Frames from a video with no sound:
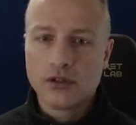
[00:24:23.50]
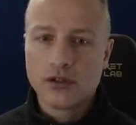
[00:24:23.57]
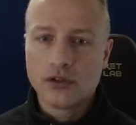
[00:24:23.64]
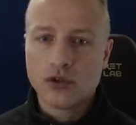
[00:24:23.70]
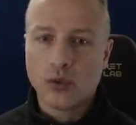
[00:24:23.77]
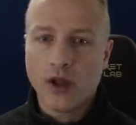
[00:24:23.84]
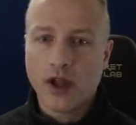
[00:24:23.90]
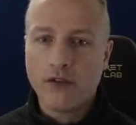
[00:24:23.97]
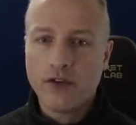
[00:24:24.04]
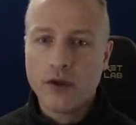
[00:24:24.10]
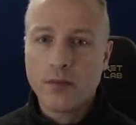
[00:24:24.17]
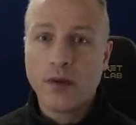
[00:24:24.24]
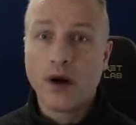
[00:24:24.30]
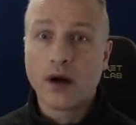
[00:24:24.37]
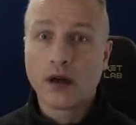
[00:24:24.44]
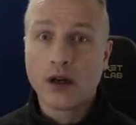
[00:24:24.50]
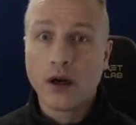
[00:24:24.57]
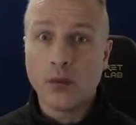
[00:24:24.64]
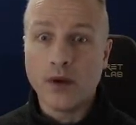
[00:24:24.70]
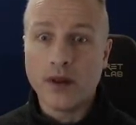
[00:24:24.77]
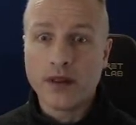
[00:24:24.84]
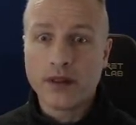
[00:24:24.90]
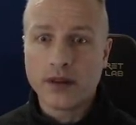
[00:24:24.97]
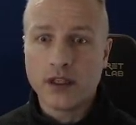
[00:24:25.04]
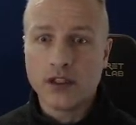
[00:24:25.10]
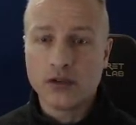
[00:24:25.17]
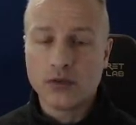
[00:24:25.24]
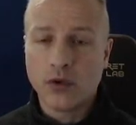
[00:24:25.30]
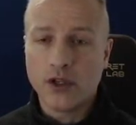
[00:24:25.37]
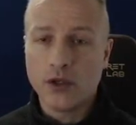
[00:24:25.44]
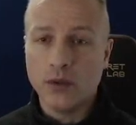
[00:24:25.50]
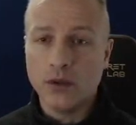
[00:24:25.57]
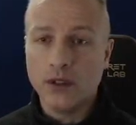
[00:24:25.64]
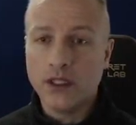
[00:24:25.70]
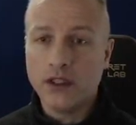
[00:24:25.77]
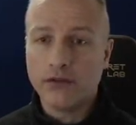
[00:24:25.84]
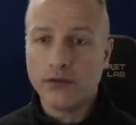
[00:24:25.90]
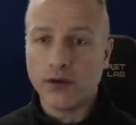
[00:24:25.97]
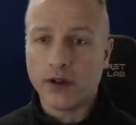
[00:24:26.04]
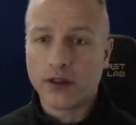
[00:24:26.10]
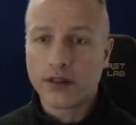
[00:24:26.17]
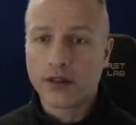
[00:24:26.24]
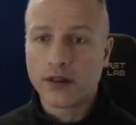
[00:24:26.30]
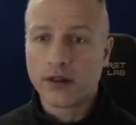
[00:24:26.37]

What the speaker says: So whatever you park up with is what you will leave with.